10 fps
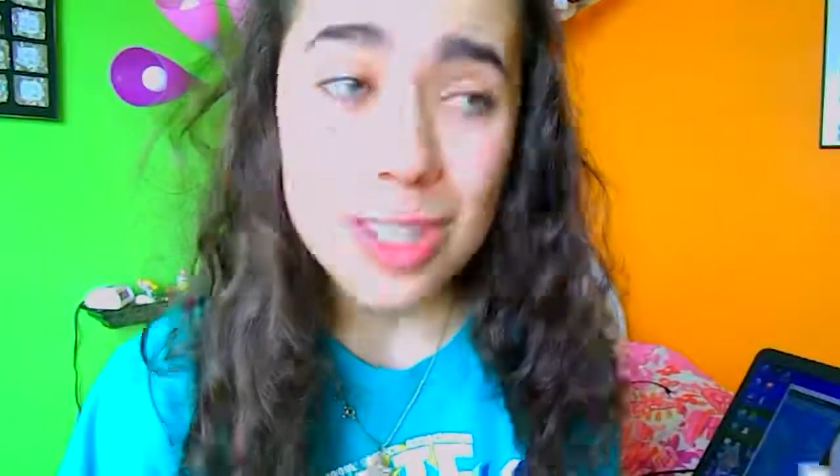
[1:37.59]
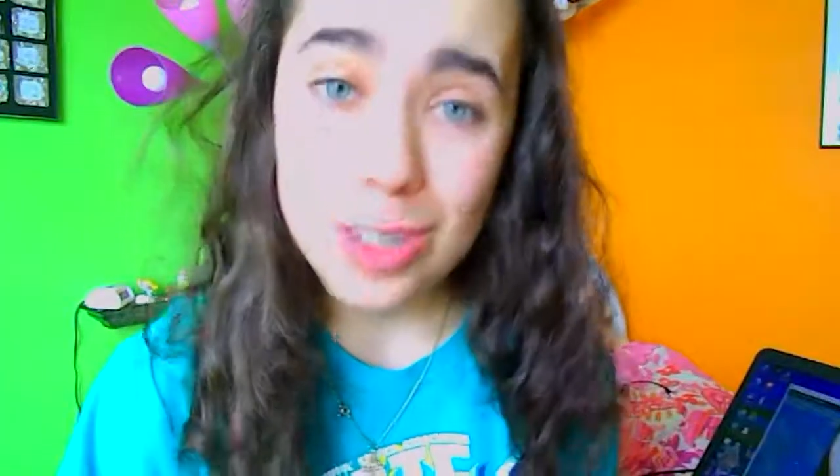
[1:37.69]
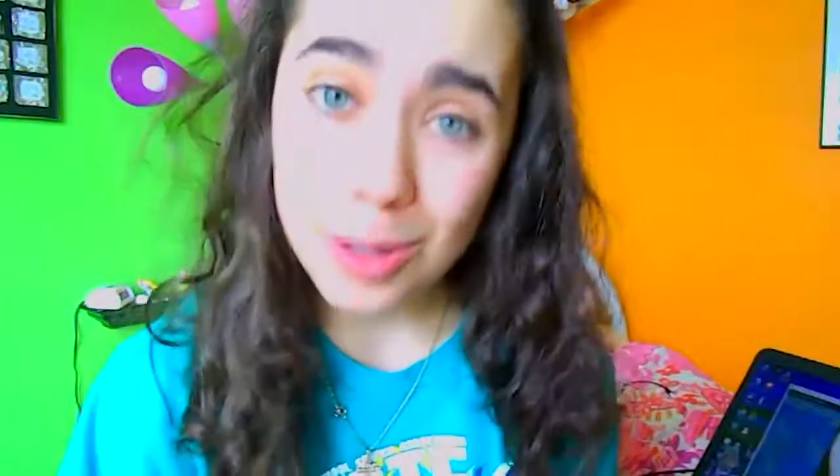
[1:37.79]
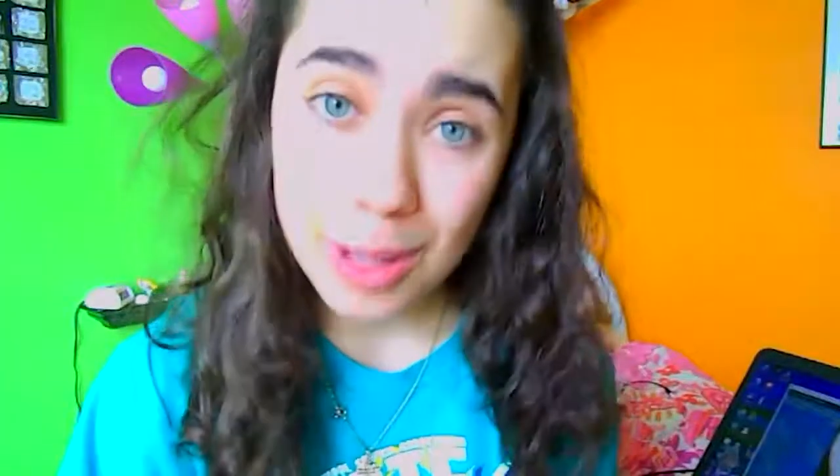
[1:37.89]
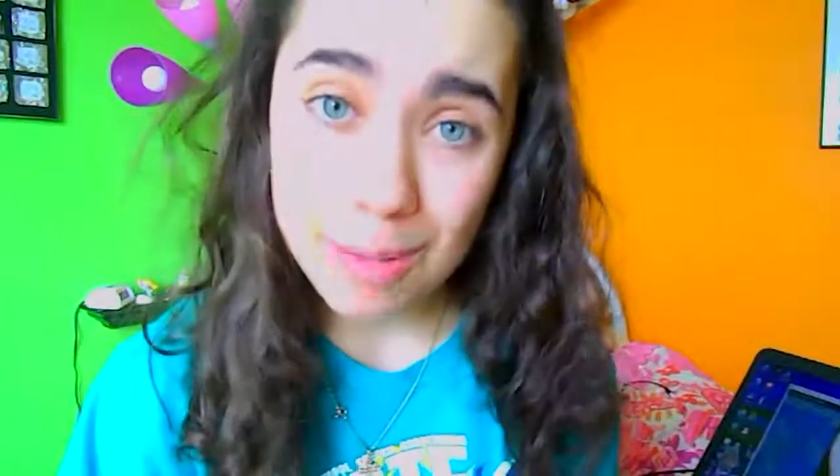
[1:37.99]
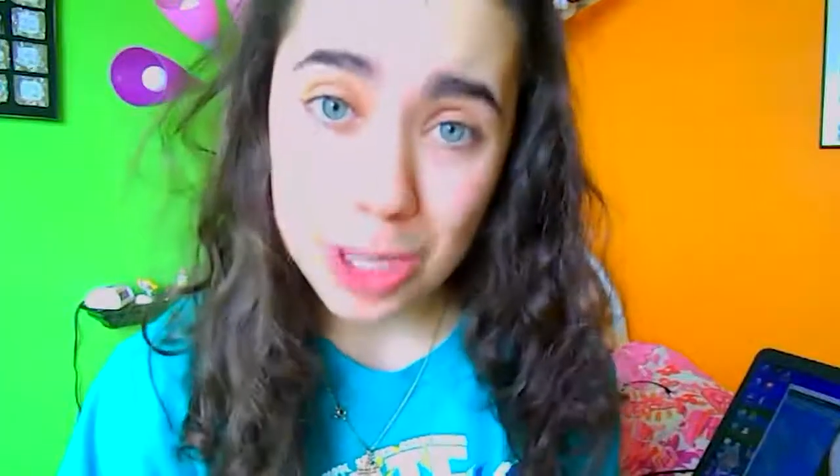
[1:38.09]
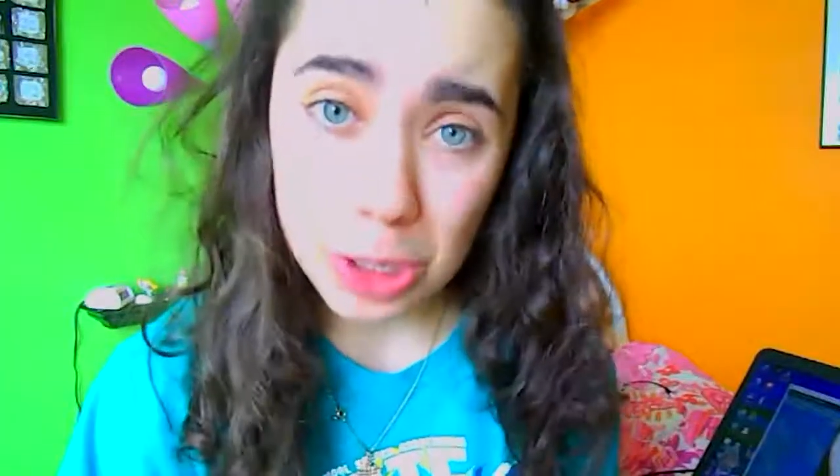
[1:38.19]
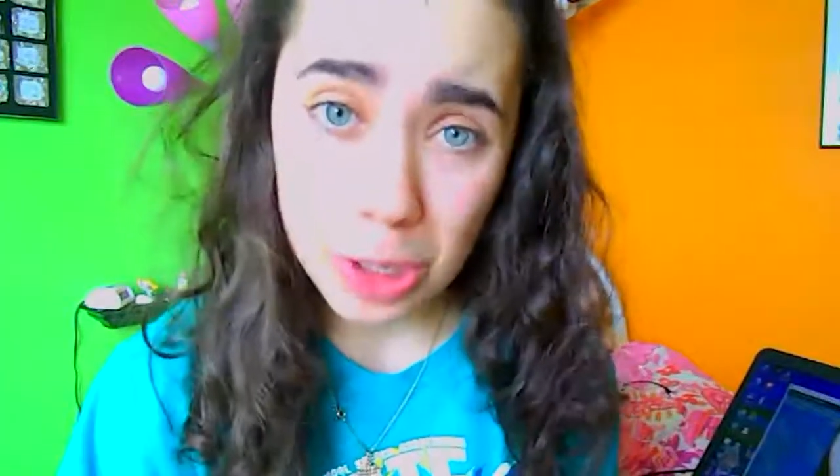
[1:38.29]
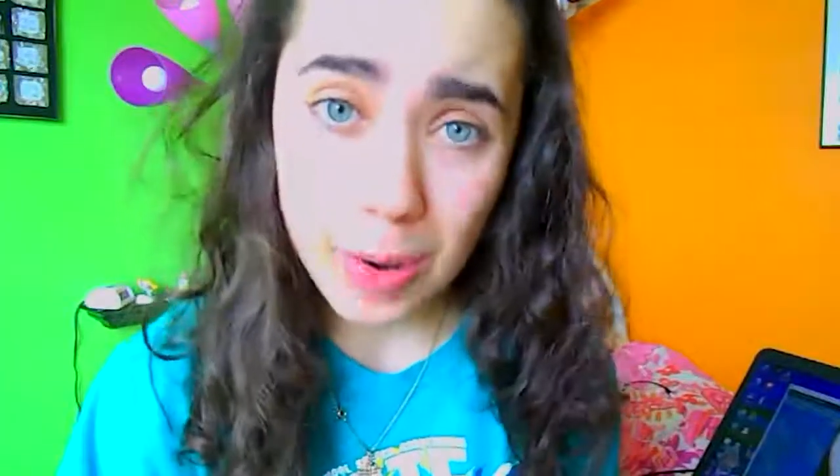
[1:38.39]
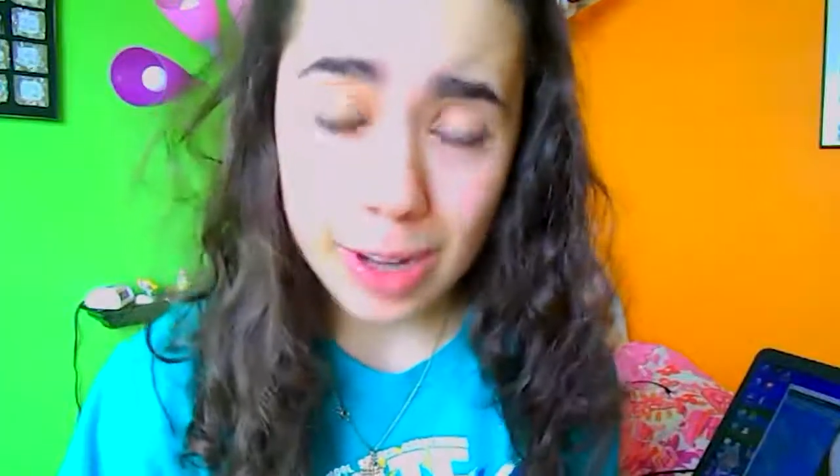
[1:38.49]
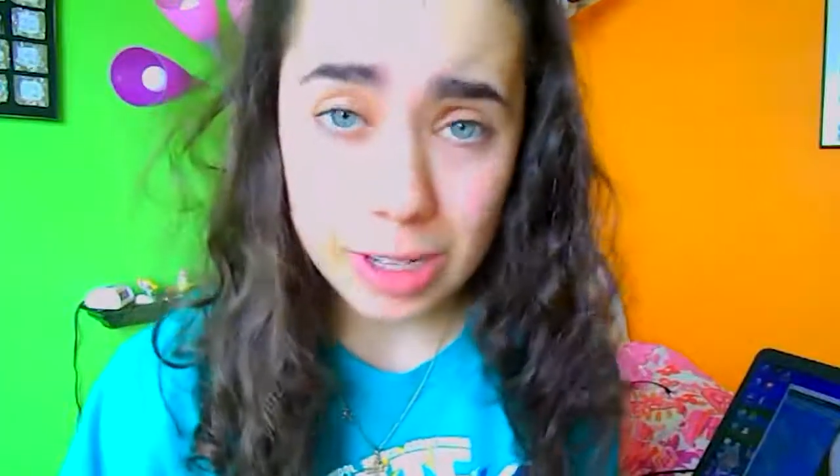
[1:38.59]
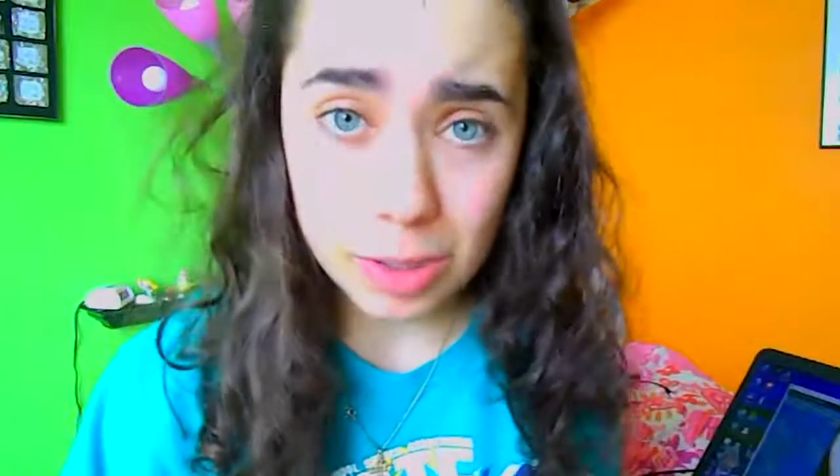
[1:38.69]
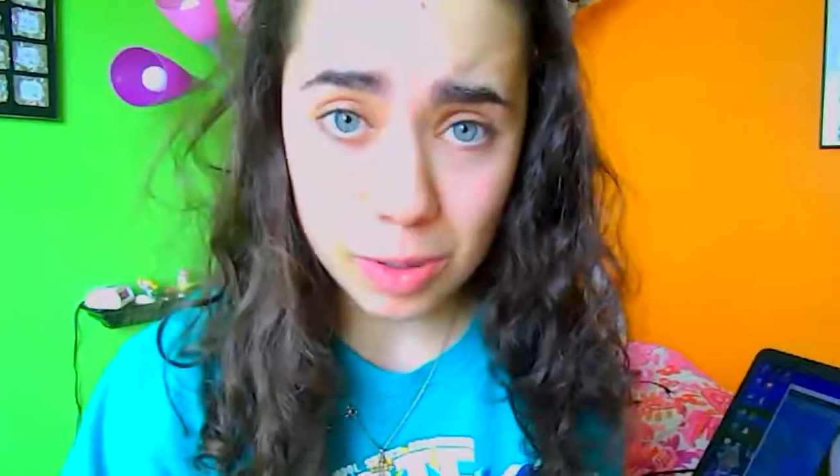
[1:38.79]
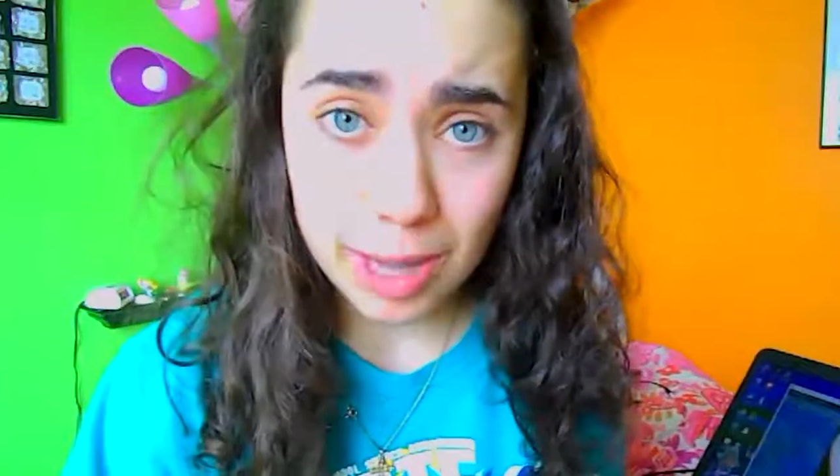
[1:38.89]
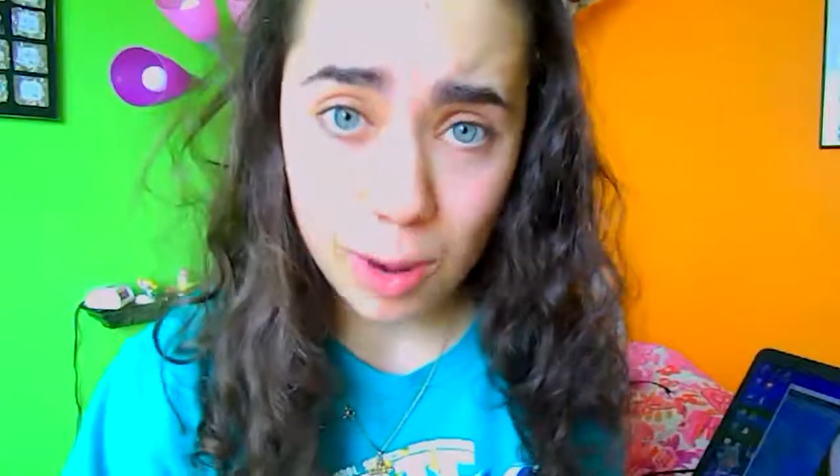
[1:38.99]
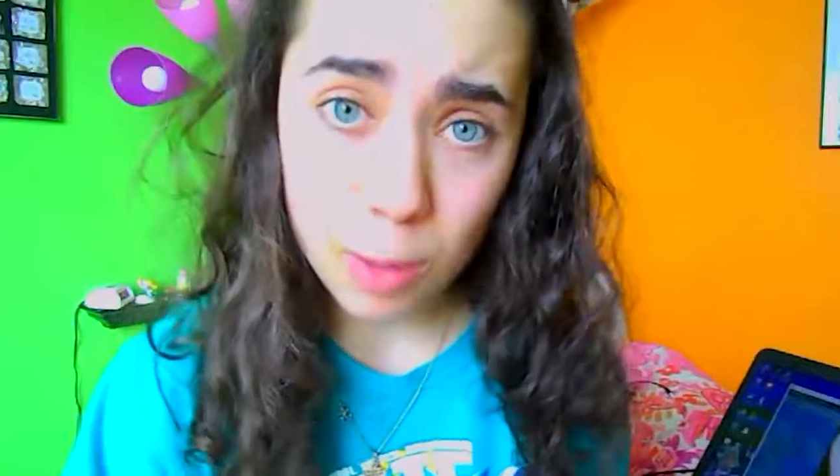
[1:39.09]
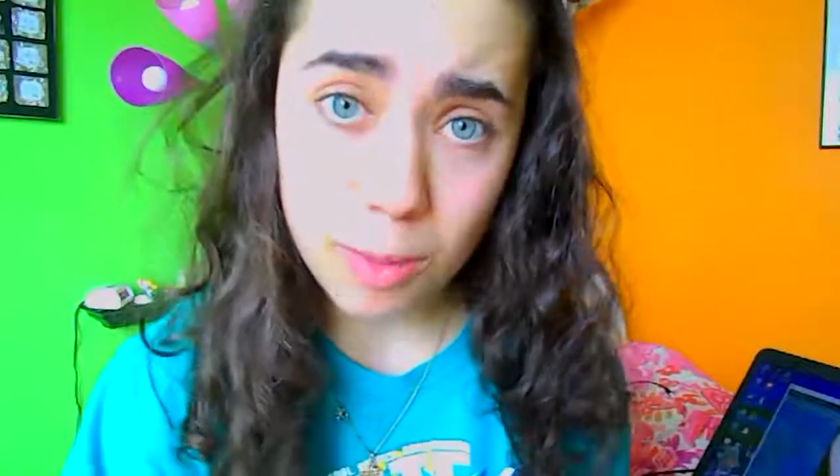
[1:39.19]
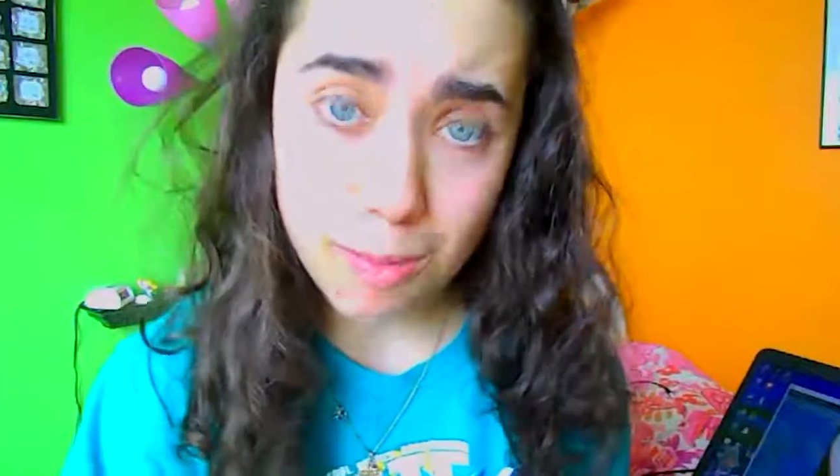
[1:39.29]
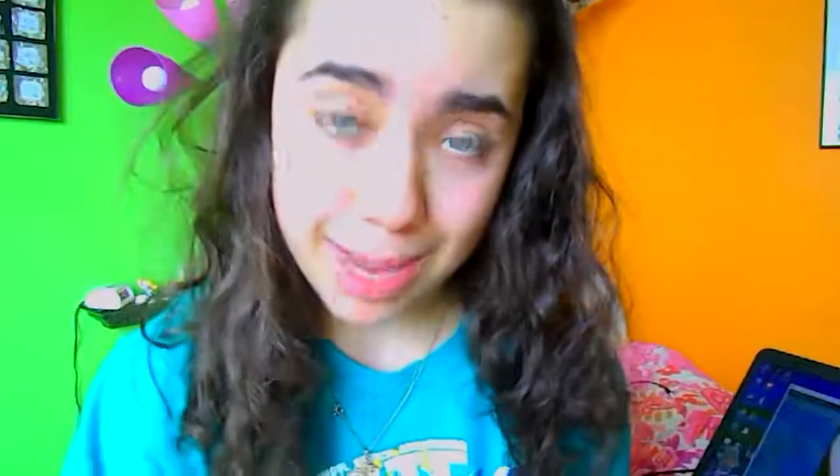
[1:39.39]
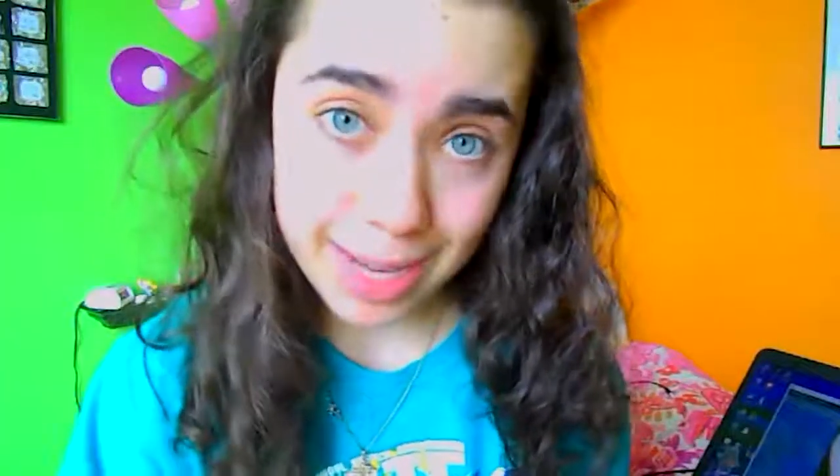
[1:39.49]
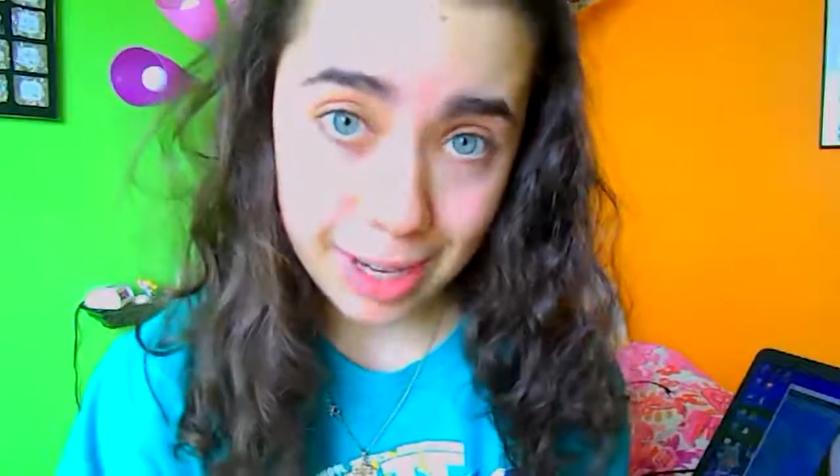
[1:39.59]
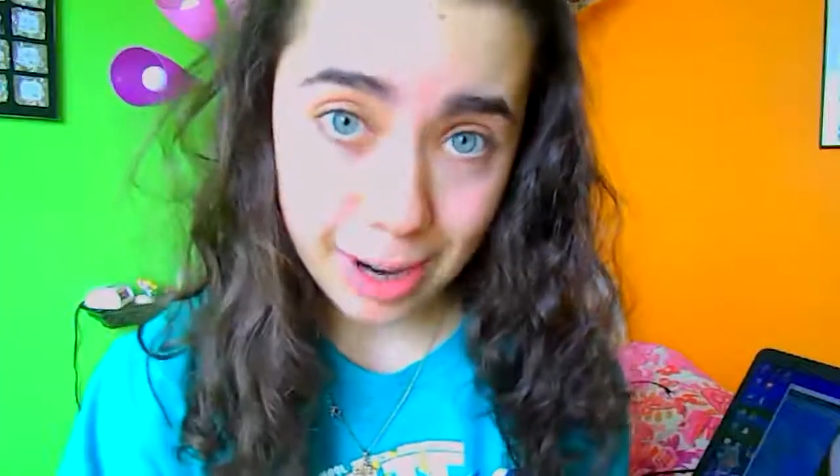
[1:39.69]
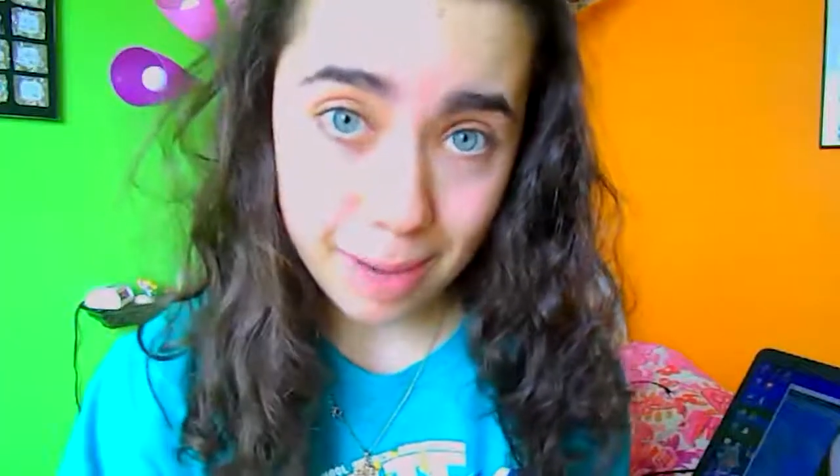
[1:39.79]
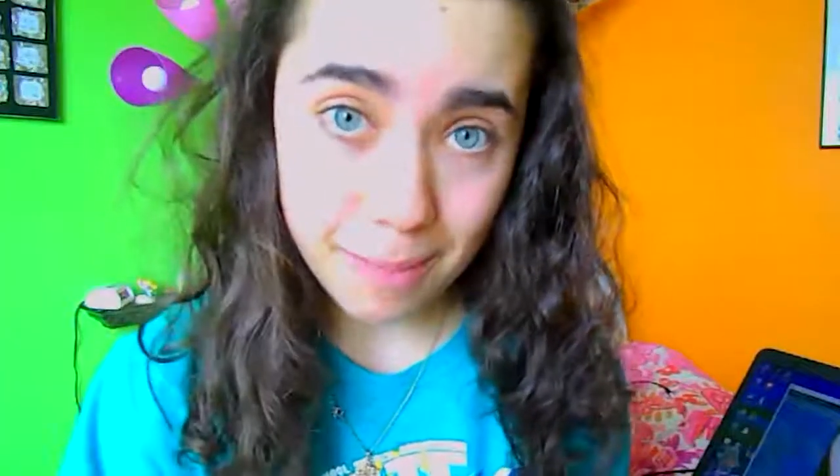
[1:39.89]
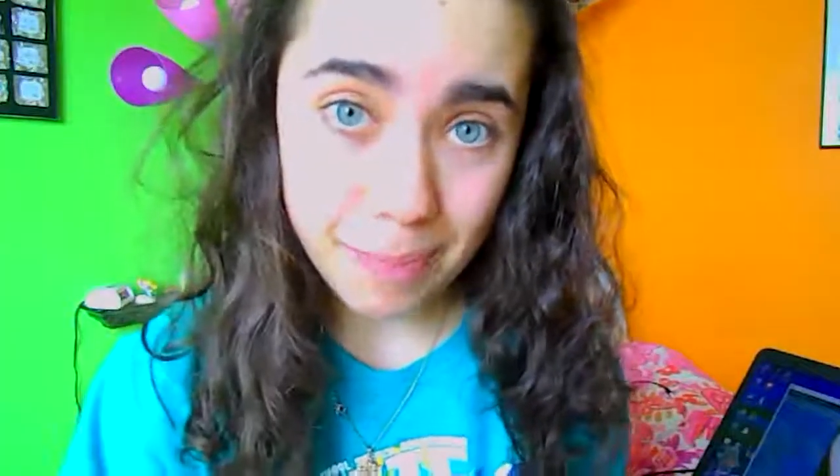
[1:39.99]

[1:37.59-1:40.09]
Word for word: So let me show you how to do that with makeup.